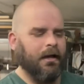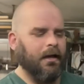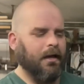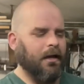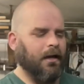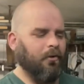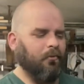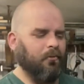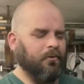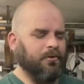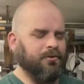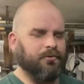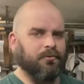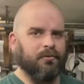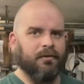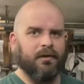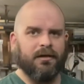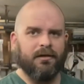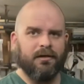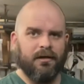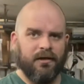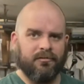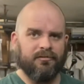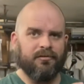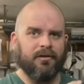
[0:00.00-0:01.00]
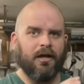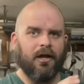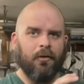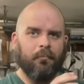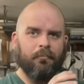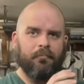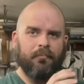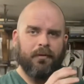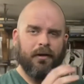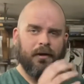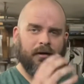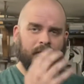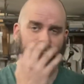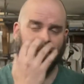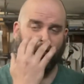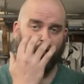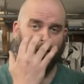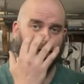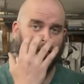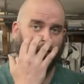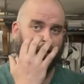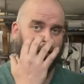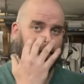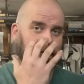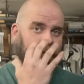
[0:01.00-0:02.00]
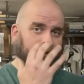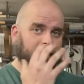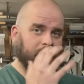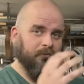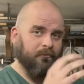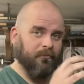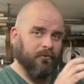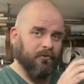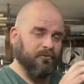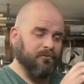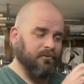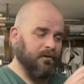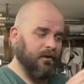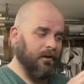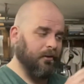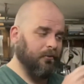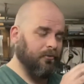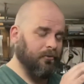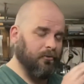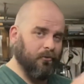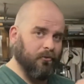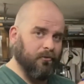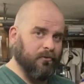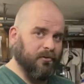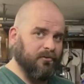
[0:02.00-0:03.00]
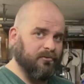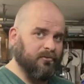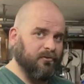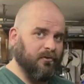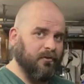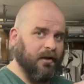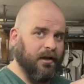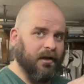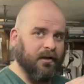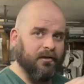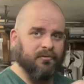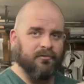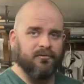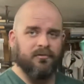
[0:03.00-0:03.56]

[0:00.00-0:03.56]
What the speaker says: which really does help for clarity for seeing through this lens.